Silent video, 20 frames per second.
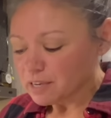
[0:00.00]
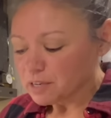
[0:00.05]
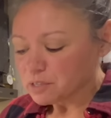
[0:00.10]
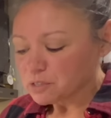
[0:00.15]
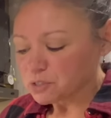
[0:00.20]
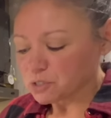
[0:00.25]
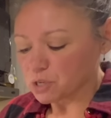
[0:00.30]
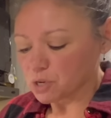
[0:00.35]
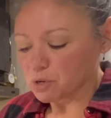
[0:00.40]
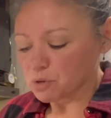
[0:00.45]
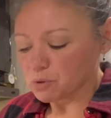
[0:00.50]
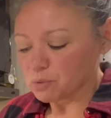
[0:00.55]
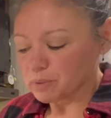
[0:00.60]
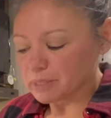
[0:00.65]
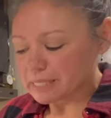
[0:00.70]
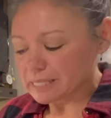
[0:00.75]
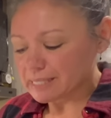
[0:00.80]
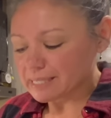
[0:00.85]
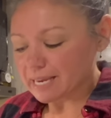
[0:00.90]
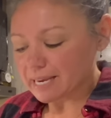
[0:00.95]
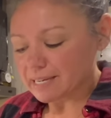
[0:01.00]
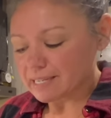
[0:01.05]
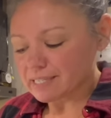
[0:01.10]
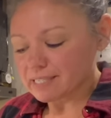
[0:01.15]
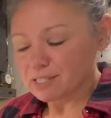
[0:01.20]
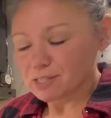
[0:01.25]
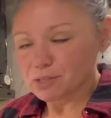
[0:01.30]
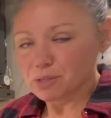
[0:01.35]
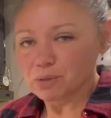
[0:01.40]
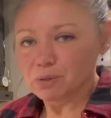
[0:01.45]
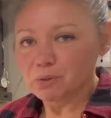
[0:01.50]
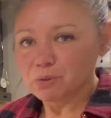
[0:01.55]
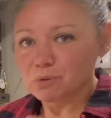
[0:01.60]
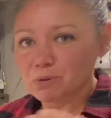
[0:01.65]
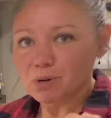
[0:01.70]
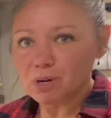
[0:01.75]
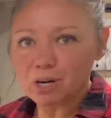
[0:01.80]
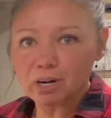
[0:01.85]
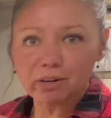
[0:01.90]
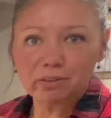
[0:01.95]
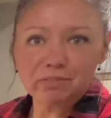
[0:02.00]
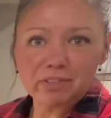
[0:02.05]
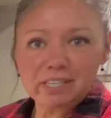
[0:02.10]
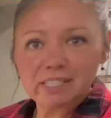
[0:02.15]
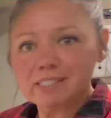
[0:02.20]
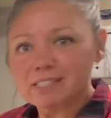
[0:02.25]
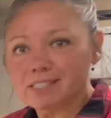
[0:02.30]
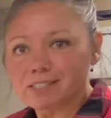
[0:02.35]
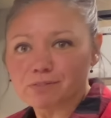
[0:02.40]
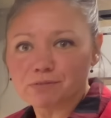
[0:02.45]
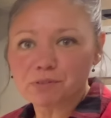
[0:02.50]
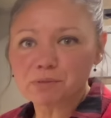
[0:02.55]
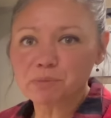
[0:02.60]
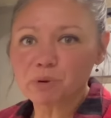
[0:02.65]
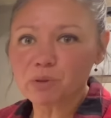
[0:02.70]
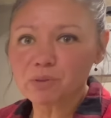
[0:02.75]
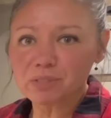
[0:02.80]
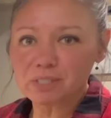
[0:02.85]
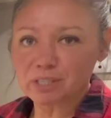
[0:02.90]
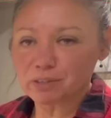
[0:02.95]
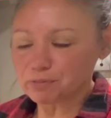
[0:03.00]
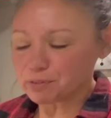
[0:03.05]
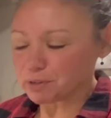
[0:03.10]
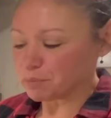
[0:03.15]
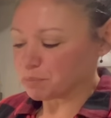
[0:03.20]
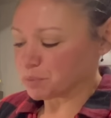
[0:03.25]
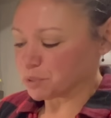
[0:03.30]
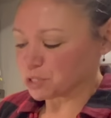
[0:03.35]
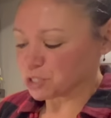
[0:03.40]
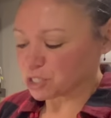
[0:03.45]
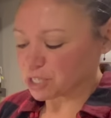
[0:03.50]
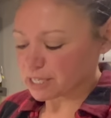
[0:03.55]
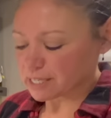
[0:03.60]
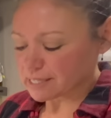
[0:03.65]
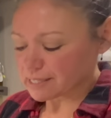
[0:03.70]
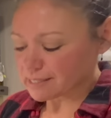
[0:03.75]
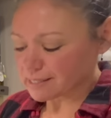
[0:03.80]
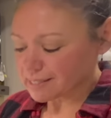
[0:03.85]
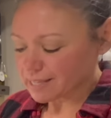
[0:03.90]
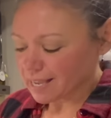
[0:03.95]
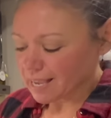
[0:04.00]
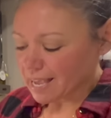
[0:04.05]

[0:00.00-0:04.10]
So we decided to harvest from all the different bushes,